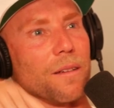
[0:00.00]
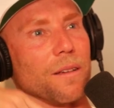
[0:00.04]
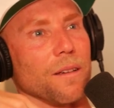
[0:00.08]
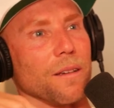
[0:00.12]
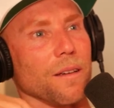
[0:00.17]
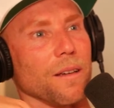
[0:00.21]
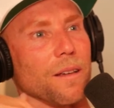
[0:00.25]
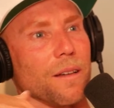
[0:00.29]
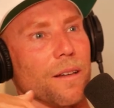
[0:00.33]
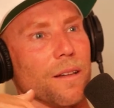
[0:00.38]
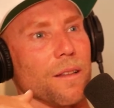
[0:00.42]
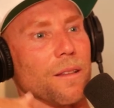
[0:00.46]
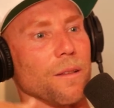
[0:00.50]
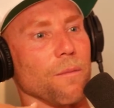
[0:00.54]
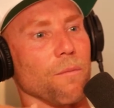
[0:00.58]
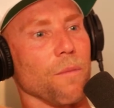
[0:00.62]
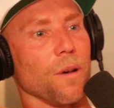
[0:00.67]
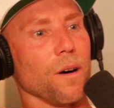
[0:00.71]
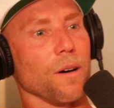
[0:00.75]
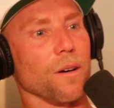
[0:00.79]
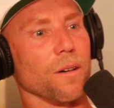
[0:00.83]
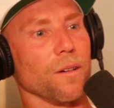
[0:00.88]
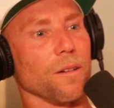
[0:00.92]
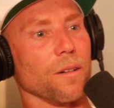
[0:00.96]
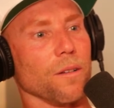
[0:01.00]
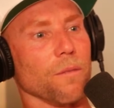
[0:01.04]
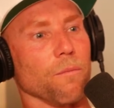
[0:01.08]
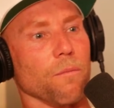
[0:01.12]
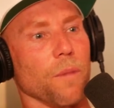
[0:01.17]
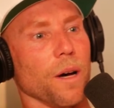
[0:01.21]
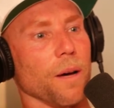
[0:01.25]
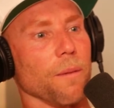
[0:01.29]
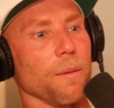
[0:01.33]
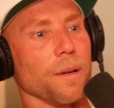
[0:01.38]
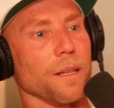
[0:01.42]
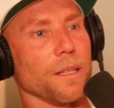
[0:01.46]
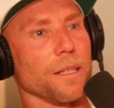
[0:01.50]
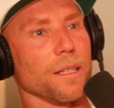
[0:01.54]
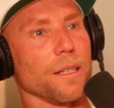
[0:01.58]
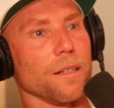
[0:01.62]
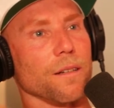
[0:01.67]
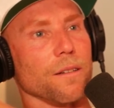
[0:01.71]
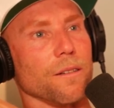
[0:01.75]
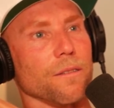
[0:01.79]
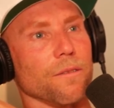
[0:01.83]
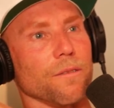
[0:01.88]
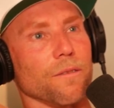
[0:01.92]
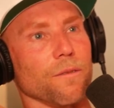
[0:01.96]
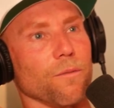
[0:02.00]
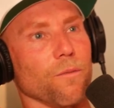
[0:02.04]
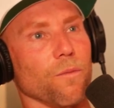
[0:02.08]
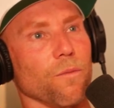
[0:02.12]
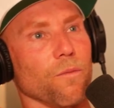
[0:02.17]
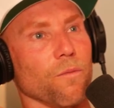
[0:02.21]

hitting the ball by myself.